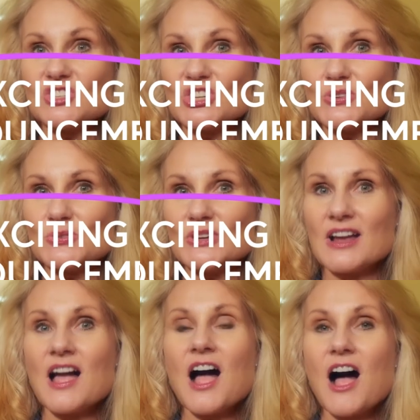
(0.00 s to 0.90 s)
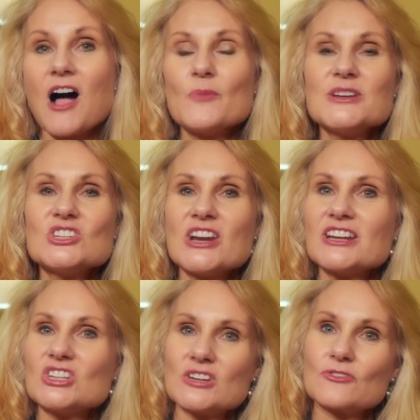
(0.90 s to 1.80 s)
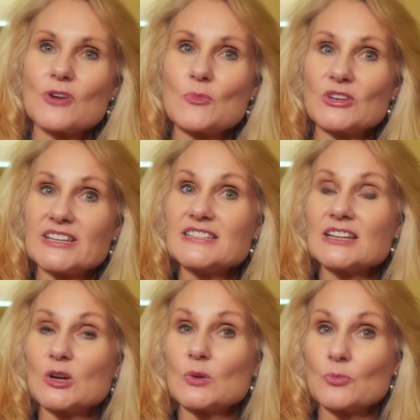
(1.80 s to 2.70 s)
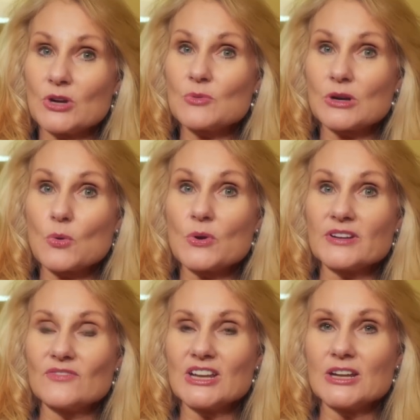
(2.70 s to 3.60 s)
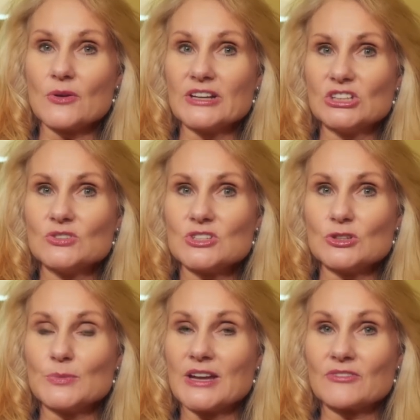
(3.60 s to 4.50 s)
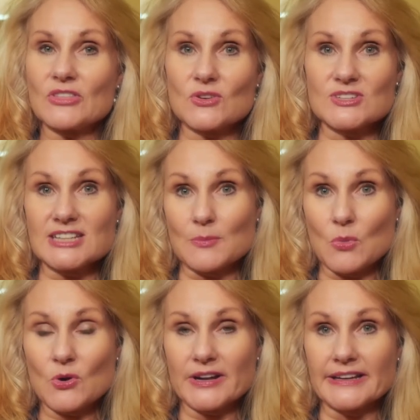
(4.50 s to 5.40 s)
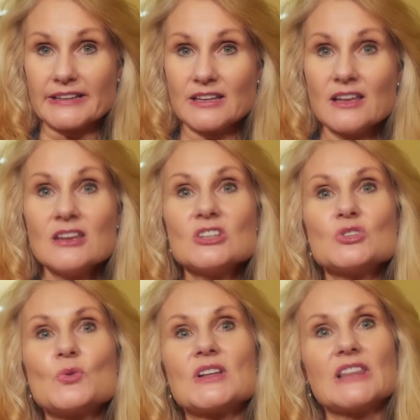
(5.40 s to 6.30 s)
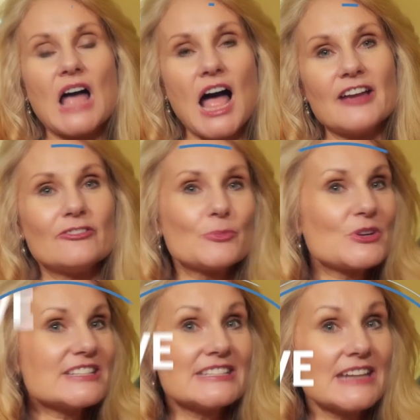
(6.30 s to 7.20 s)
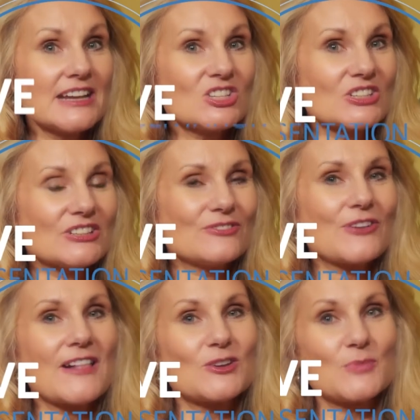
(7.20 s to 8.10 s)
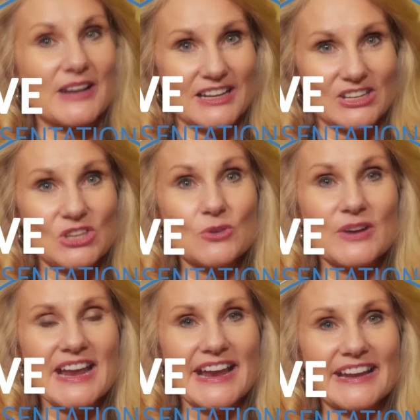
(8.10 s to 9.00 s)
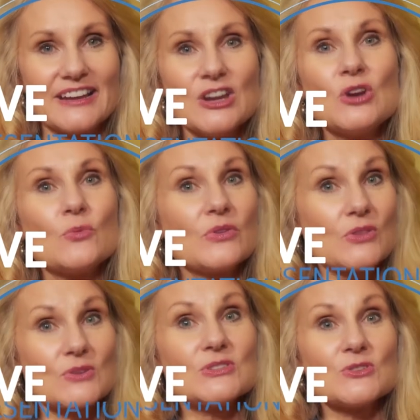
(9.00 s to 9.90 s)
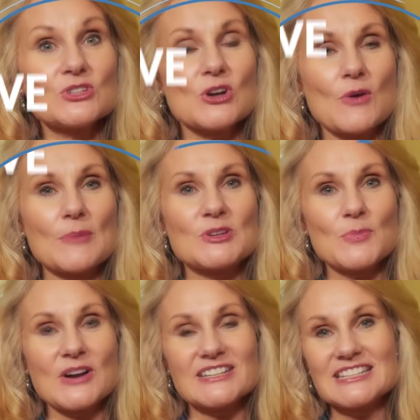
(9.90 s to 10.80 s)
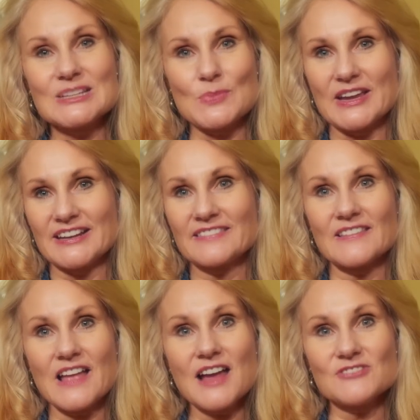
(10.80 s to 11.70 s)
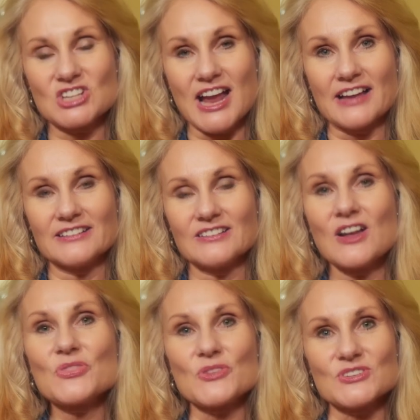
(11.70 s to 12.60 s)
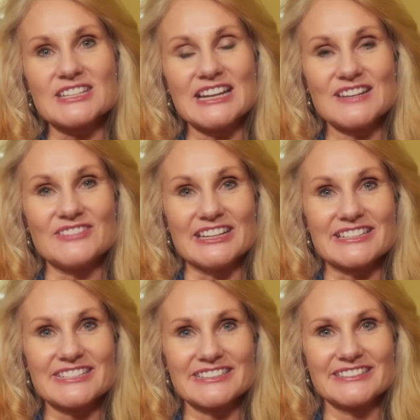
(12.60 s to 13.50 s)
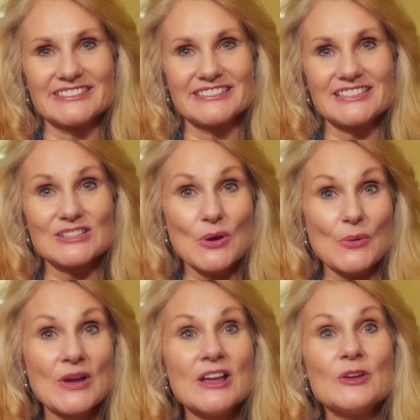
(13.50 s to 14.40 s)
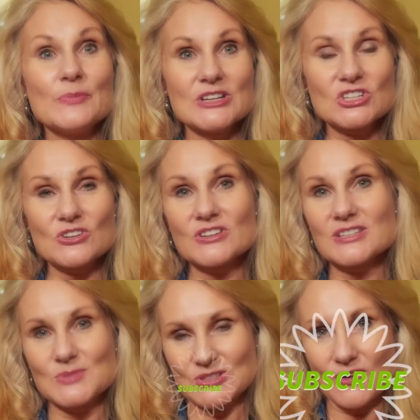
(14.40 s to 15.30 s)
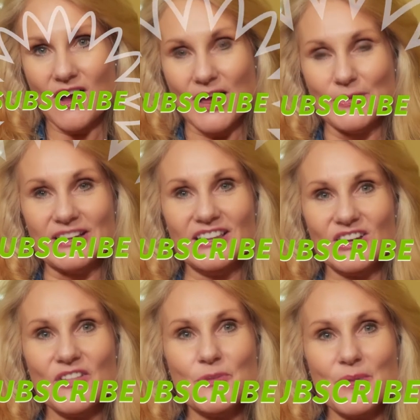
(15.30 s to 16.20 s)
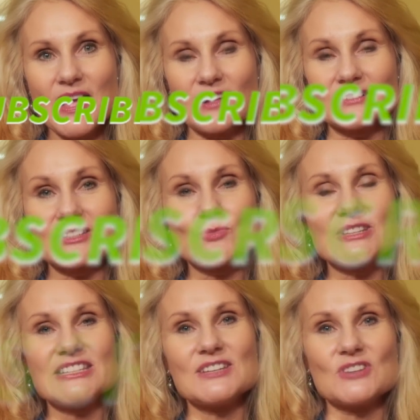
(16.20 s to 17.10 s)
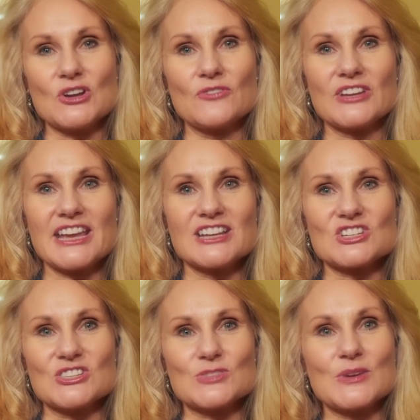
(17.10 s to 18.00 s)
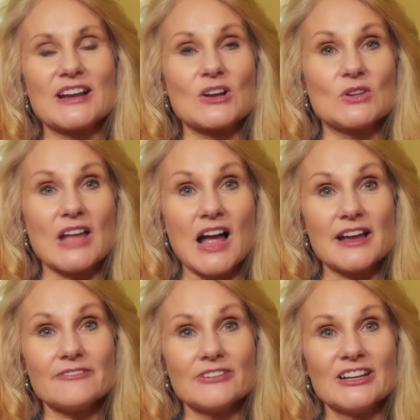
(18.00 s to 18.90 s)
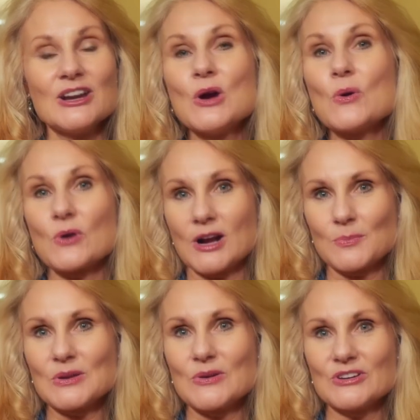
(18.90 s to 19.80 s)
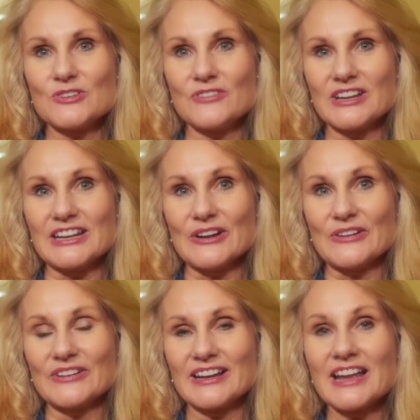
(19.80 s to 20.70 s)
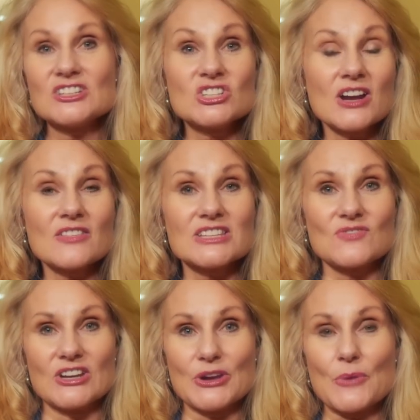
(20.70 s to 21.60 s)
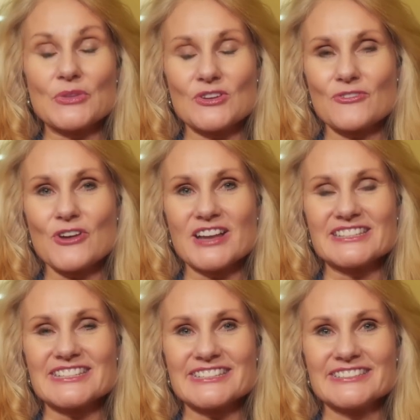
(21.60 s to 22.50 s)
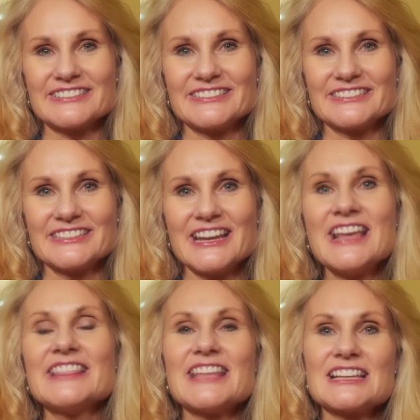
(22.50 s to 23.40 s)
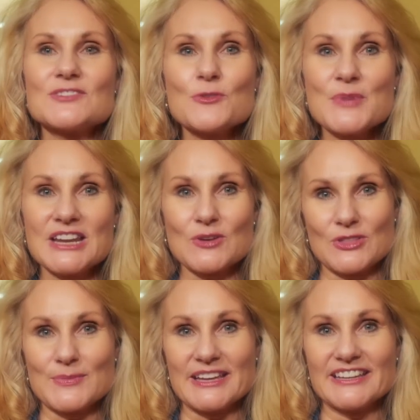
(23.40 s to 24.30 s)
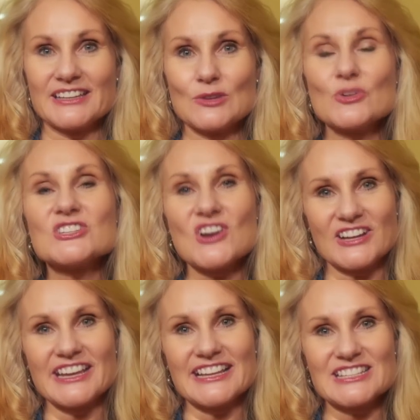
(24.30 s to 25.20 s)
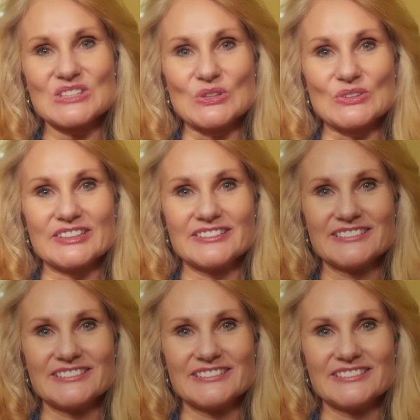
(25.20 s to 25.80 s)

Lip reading: June, I'll be changing from releasing a pre-recorded video on YouTube every Thursday morning to a live presentation followed by a Q&A with those who show up to participate in the live chat on Thursday evenings. So be sure to subscribe and click on the bell to receive notifications when I go live or upload a new video, and share this video with your friends. Thanks for meeting with me. We'll talk again soon.